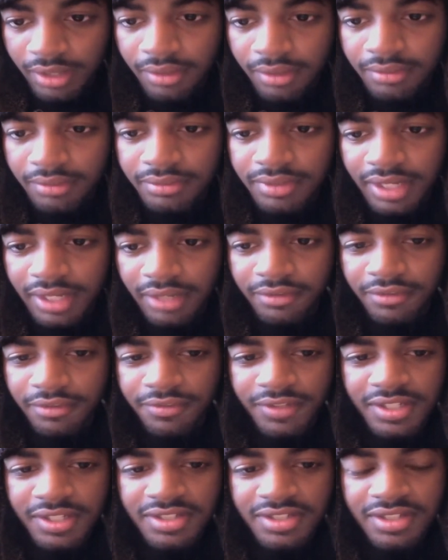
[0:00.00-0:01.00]

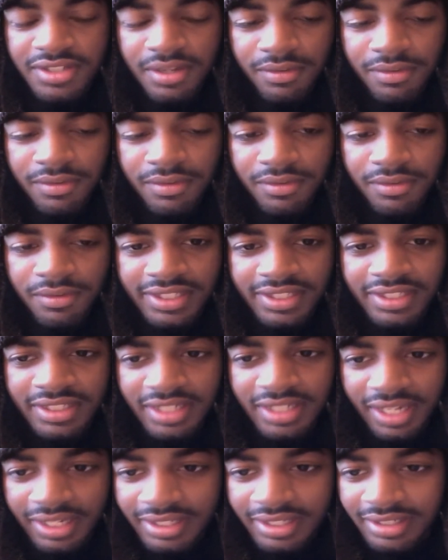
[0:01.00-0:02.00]
Necrofate never really
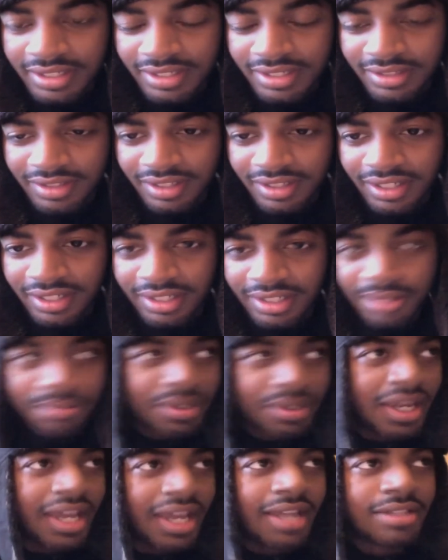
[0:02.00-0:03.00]
did anything in the
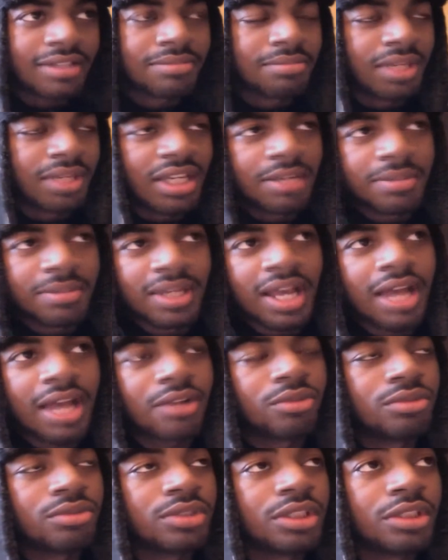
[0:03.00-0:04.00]
past, maybe, I
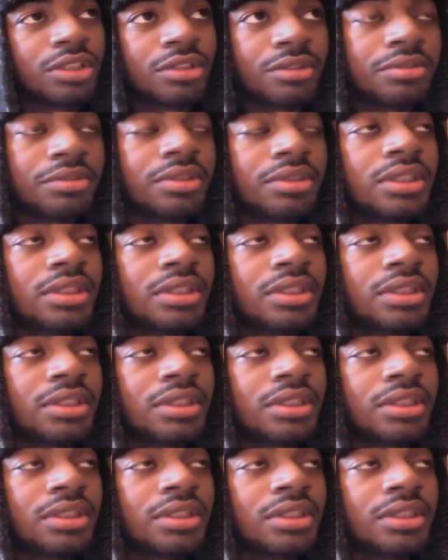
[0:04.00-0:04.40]
don't know,